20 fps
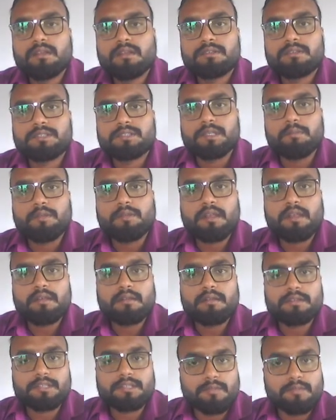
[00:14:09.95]

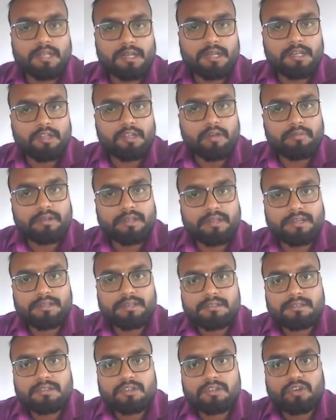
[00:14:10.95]
Similarly over
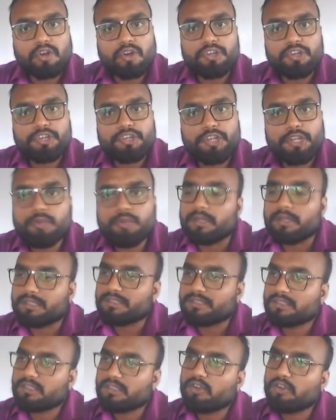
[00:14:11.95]
here, continuous.